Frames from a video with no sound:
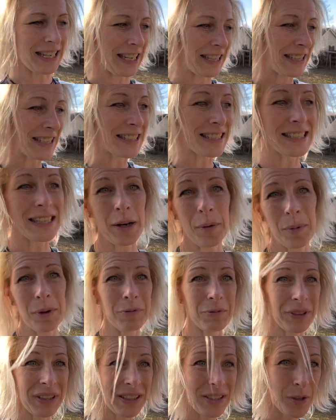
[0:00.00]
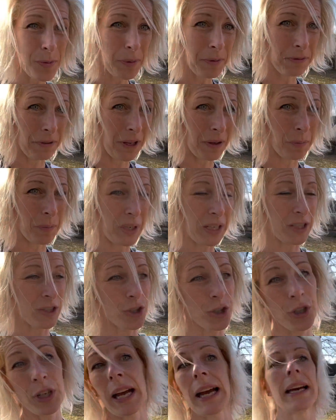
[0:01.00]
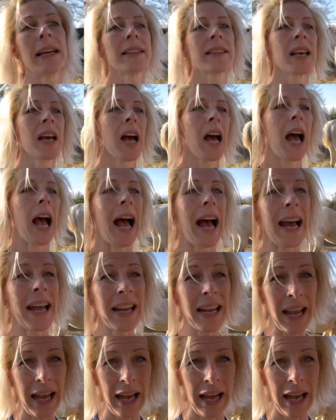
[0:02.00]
and this is going to be really super fun because your guys, I